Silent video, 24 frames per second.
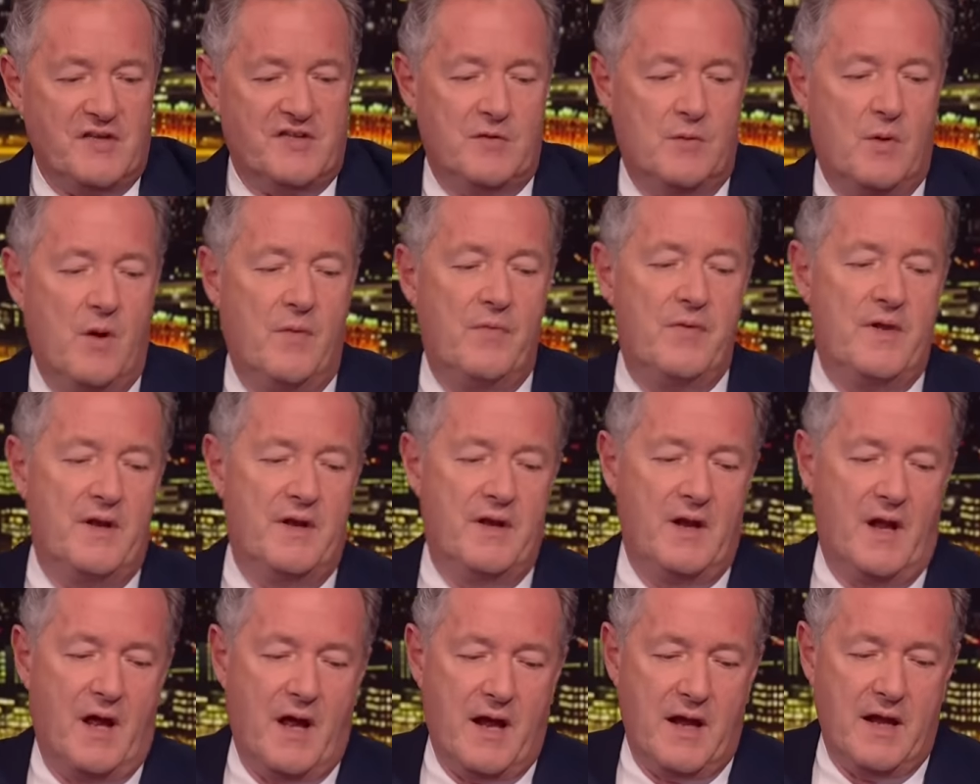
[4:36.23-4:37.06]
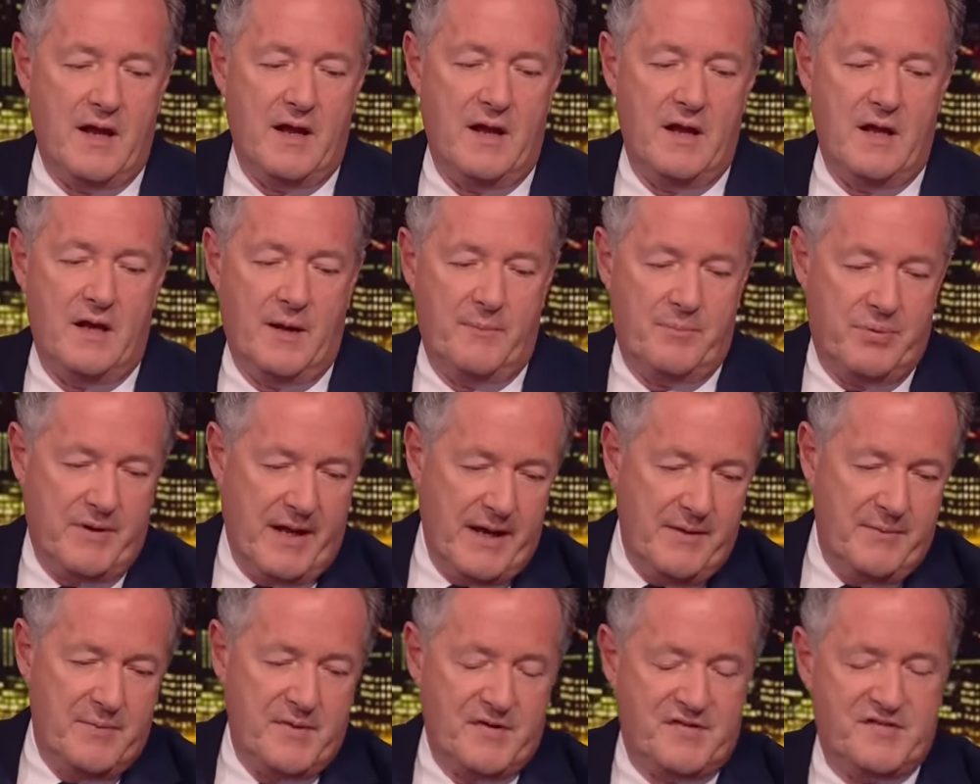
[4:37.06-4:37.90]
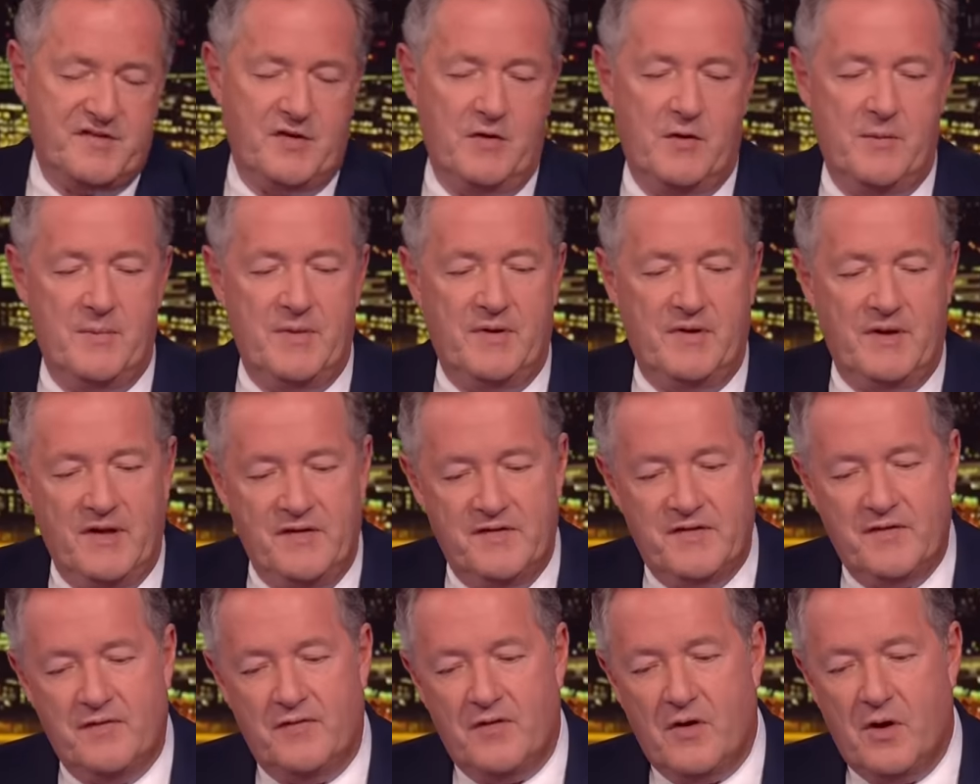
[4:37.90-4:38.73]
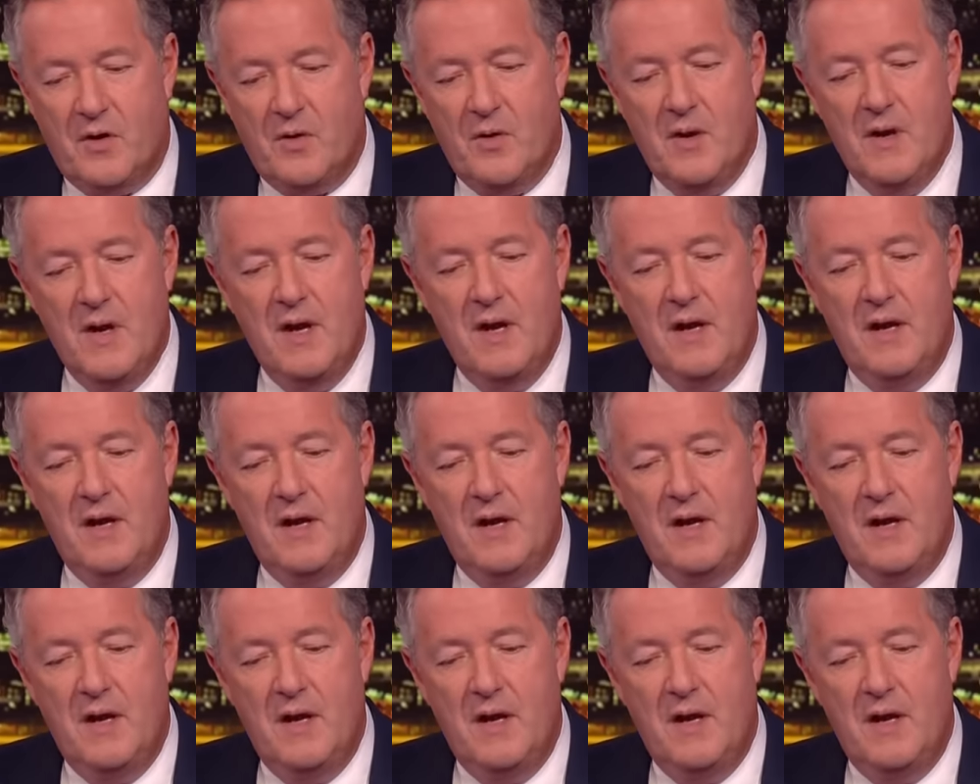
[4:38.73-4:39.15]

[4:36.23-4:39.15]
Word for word: So on the night, and I played this to him in the interview,